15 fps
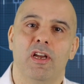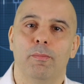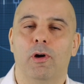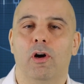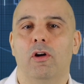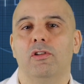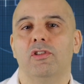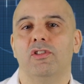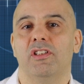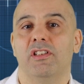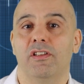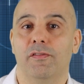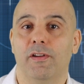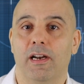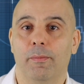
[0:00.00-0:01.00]
but also to
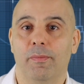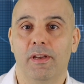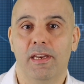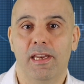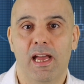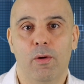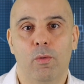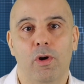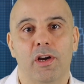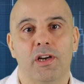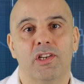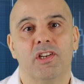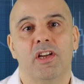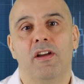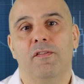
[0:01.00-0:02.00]
develop the
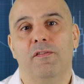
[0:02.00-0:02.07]
networks,